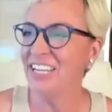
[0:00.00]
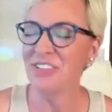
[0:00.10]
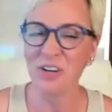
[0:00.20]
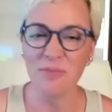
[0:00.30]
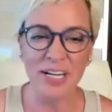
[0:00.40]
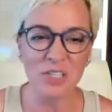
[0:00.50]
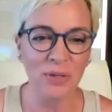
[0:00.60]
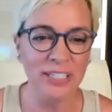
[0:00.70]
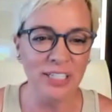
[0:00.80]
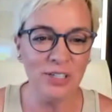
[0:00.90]
you so much.
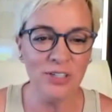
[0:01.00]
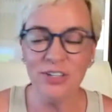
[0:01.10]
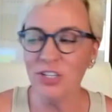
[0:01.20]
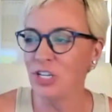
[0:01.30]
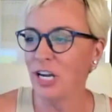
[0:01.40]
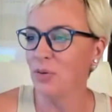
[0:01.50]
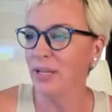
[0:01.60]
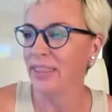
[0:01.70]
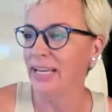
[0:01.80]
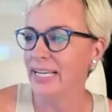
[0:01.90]
Will you share
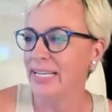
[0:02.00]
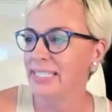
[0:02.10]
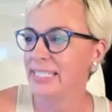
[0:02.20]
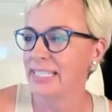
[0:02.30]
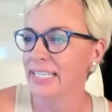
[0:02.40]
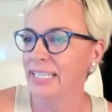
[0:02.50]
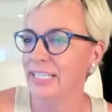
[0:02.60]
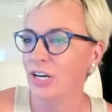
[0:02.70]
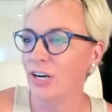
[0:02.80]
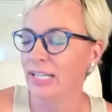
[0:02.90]
with us
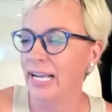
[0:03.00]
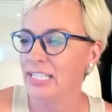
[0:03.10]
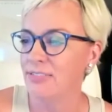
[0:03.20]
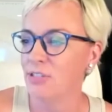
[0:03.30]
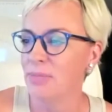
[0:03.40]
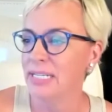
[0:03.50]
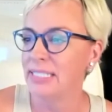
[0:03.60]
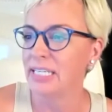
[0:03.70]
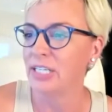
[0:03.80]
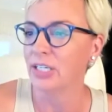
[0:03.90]
in our last few
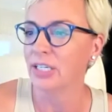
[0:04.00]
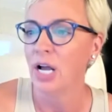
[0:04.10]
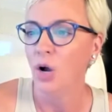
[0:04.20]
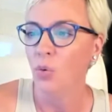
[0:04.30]
minutes here